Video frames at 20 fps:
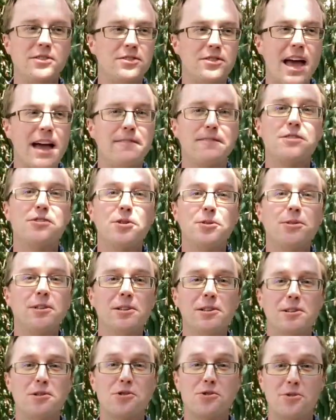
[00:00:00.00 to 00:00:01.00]
have so
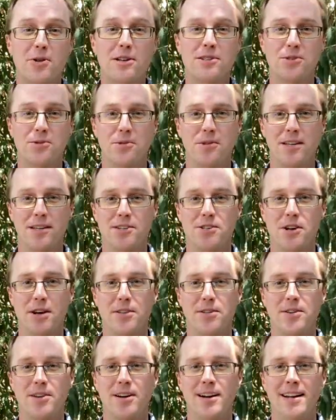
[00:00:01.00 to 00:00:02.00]
little trust with each
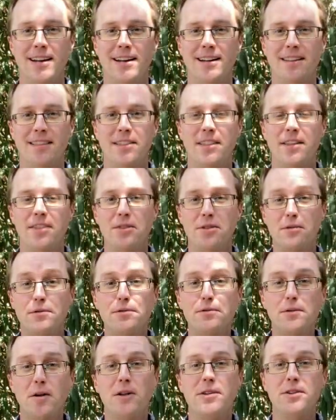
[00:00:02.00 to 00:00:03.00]
other that the
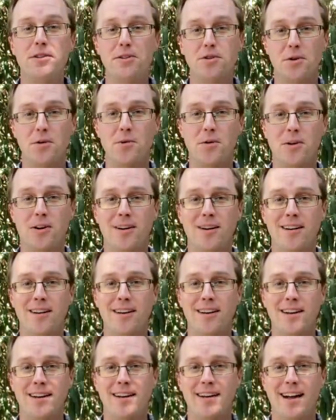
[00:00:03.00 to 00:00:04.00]
front door
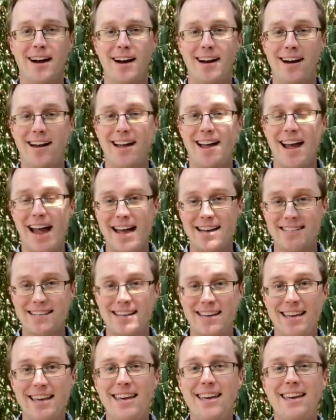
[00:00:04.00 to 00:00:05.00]
uh, has a
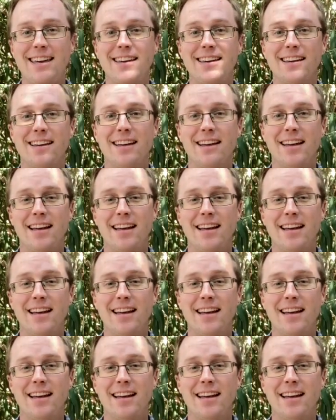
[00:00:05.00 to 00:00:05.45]
key,